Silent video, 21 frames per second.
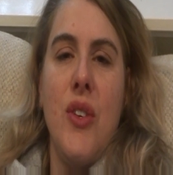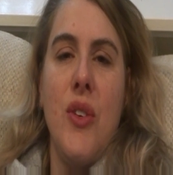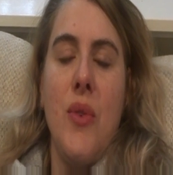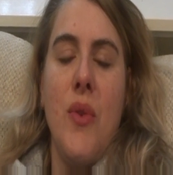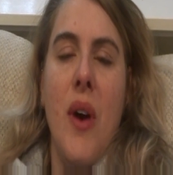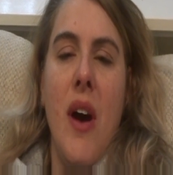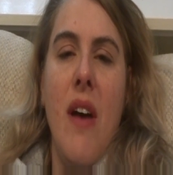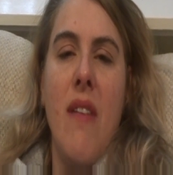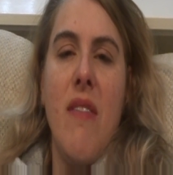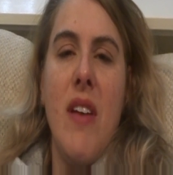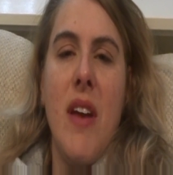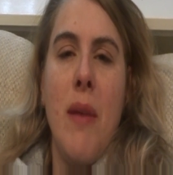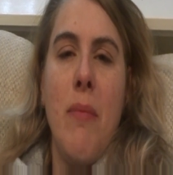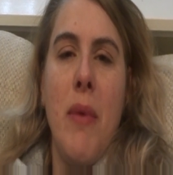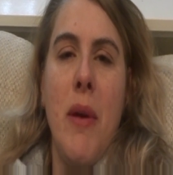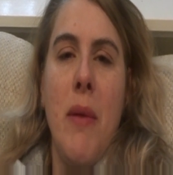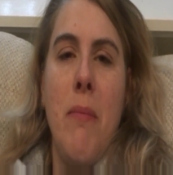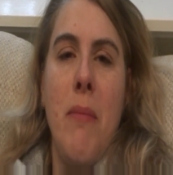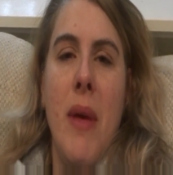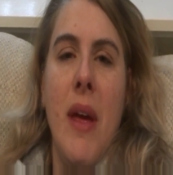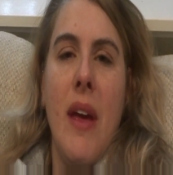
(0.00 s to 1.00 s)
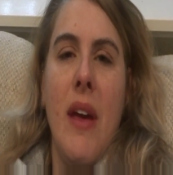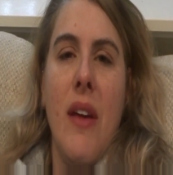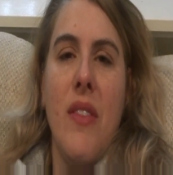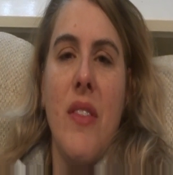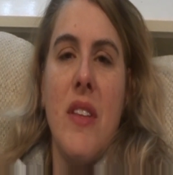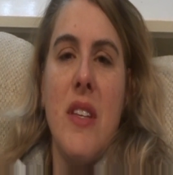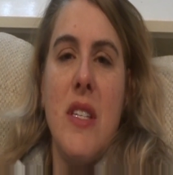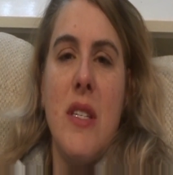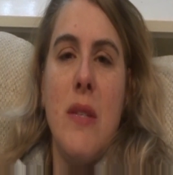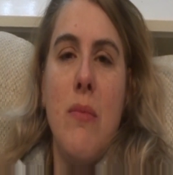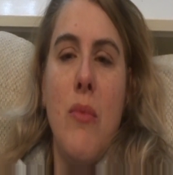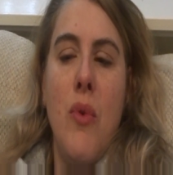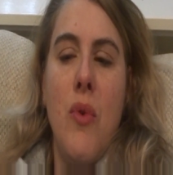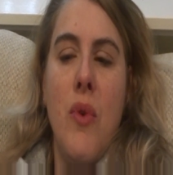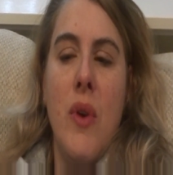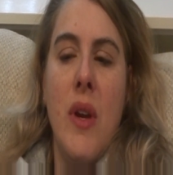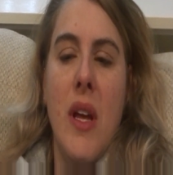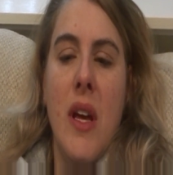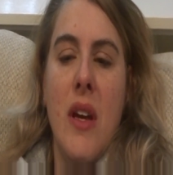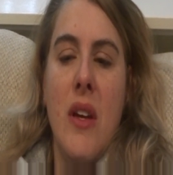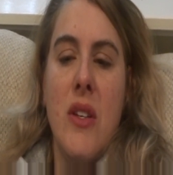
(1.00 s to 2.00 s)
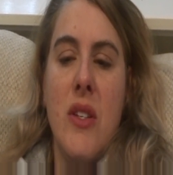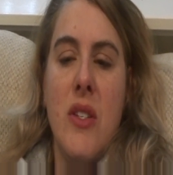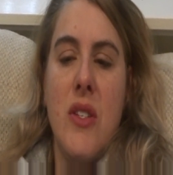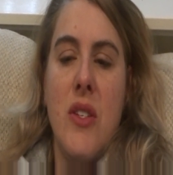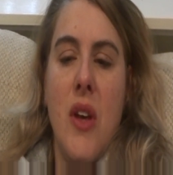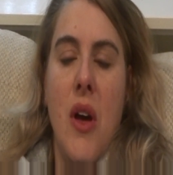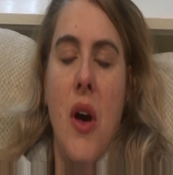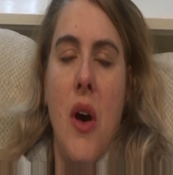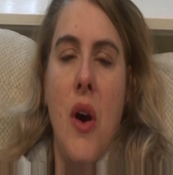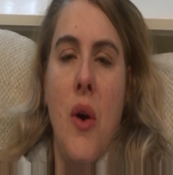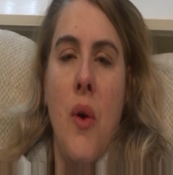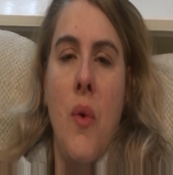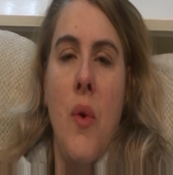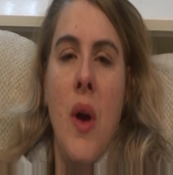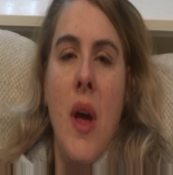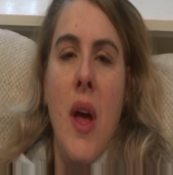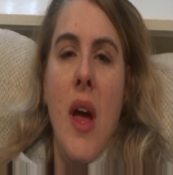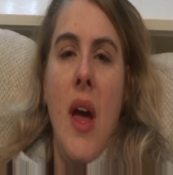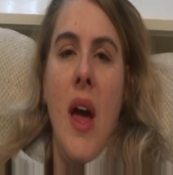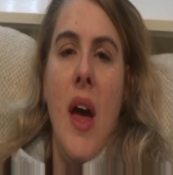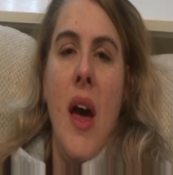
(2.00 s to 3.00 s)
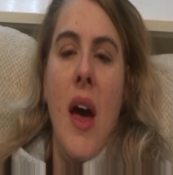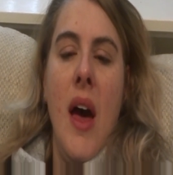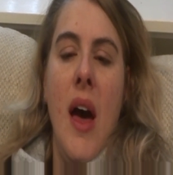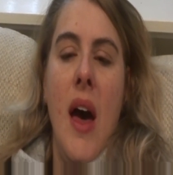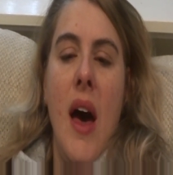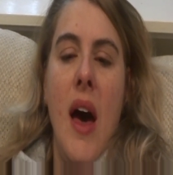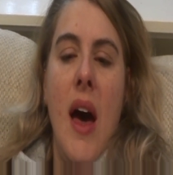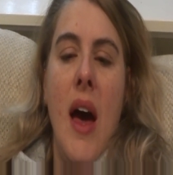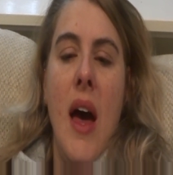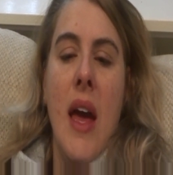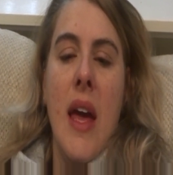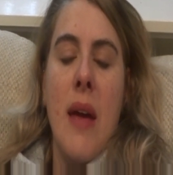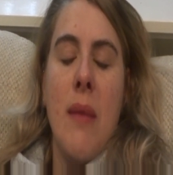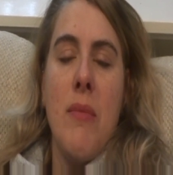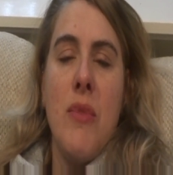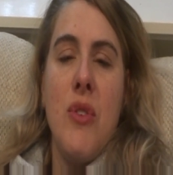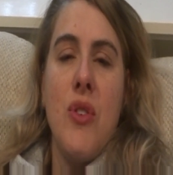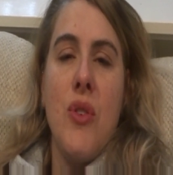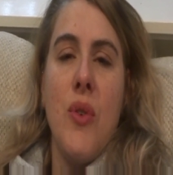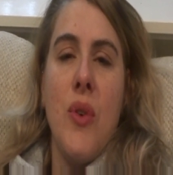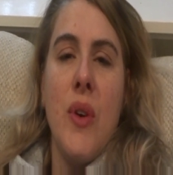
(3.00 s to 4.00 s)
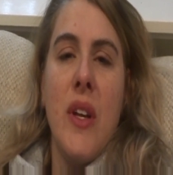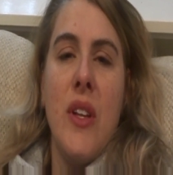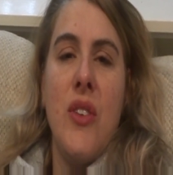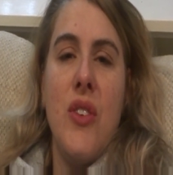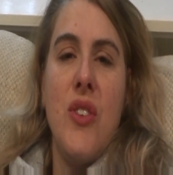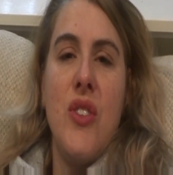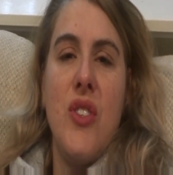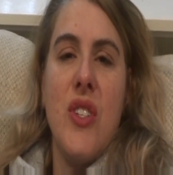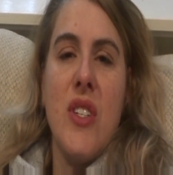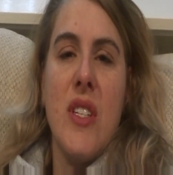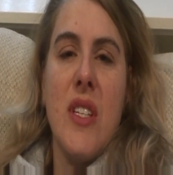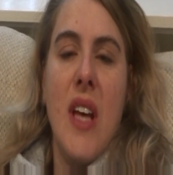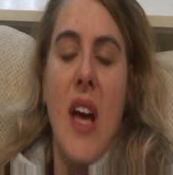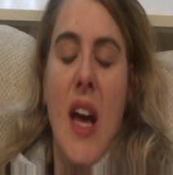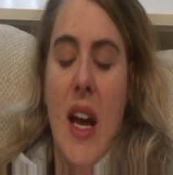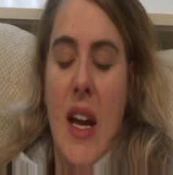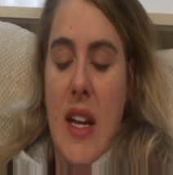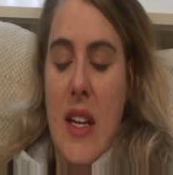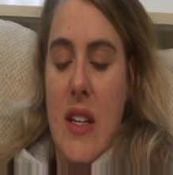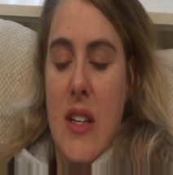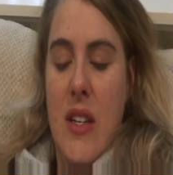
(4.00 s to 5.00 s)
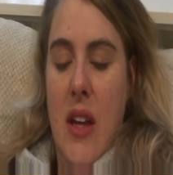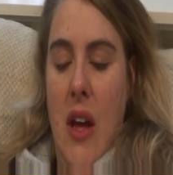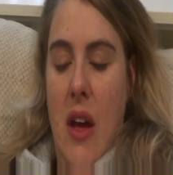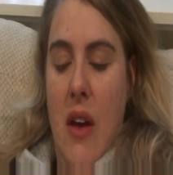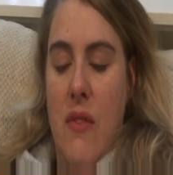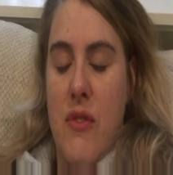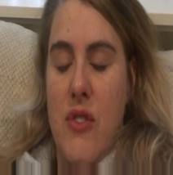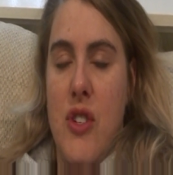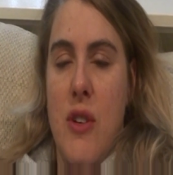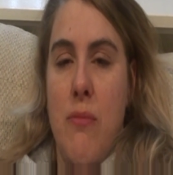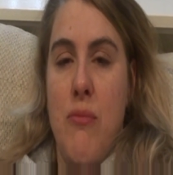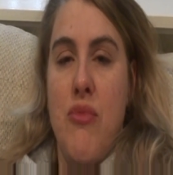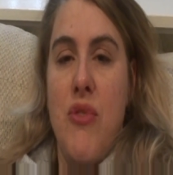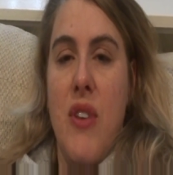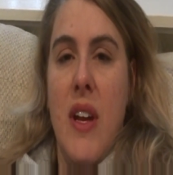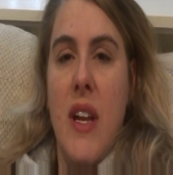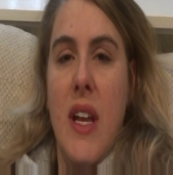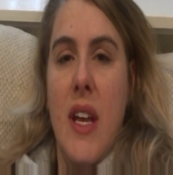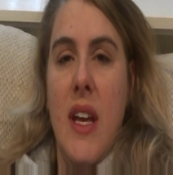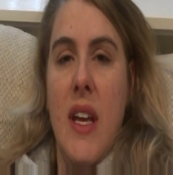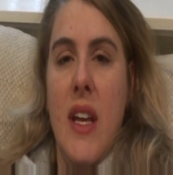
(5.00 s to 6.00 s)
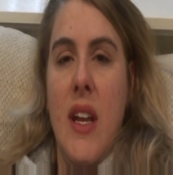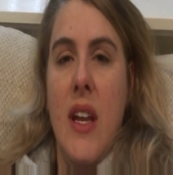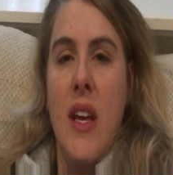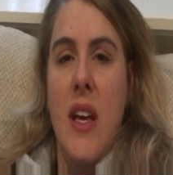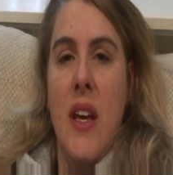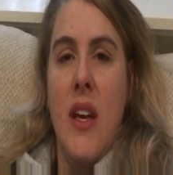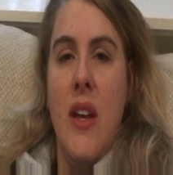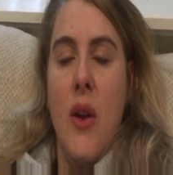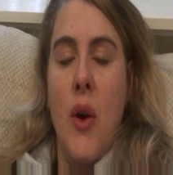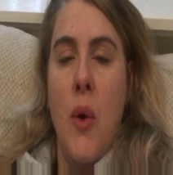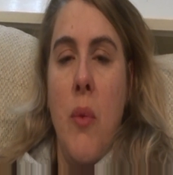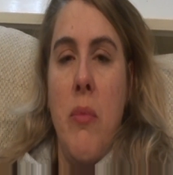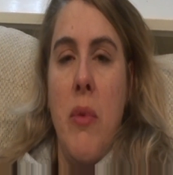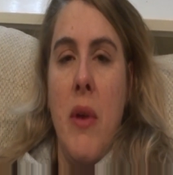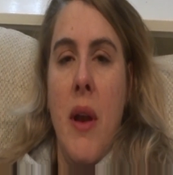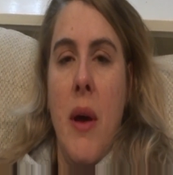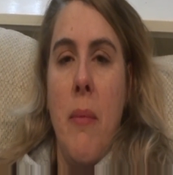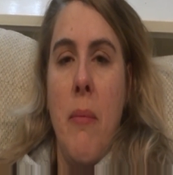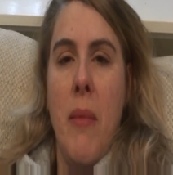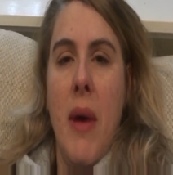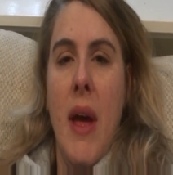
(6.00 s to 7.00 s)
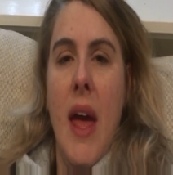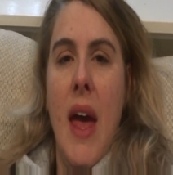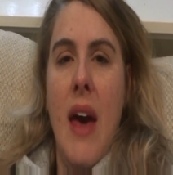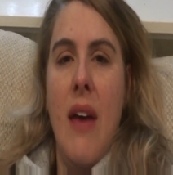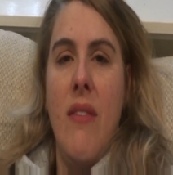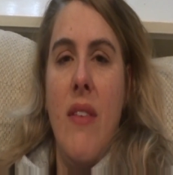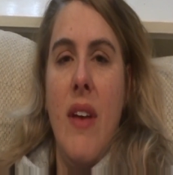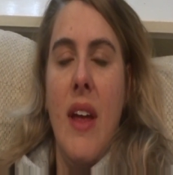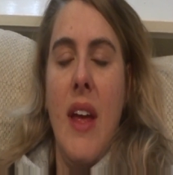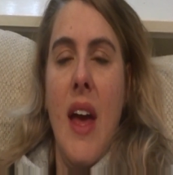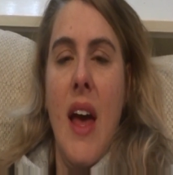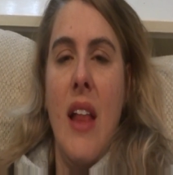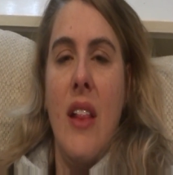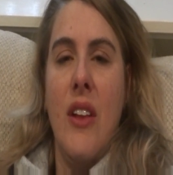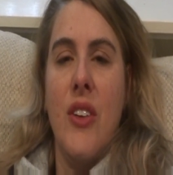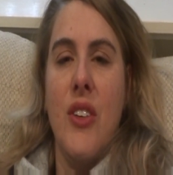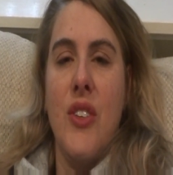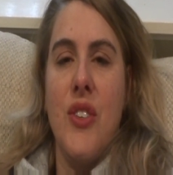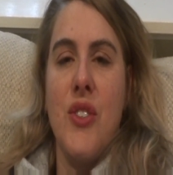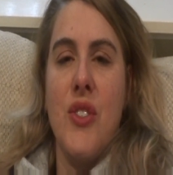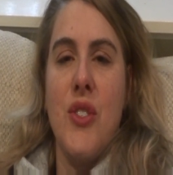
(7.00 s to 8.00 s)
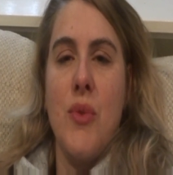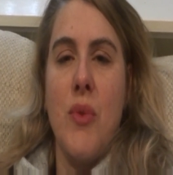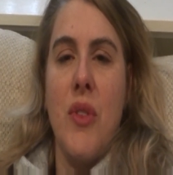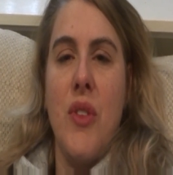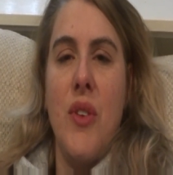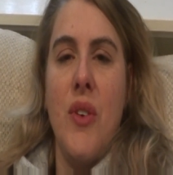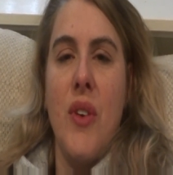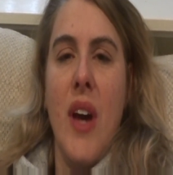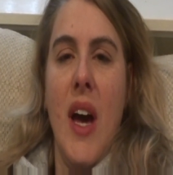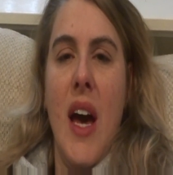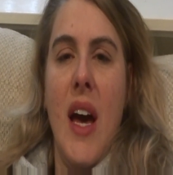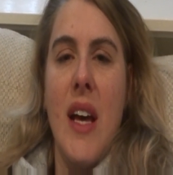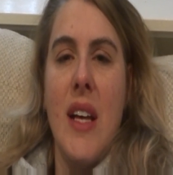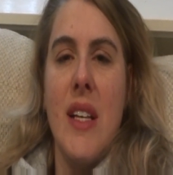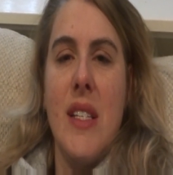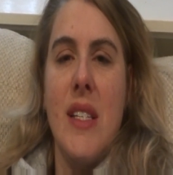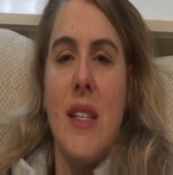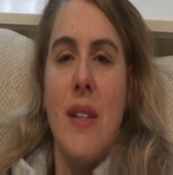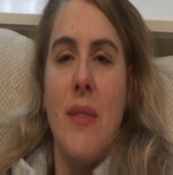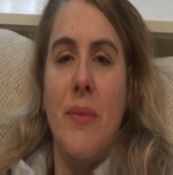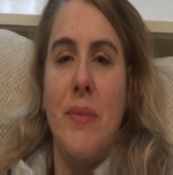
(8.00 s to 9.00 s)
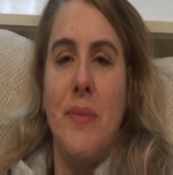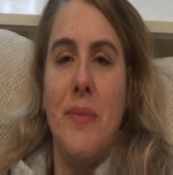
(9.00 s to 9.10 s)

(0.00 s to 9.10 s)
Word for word: to hurry up and make it this morning. So I am going to just kind of jump right in and open up my advent calendars with you guys.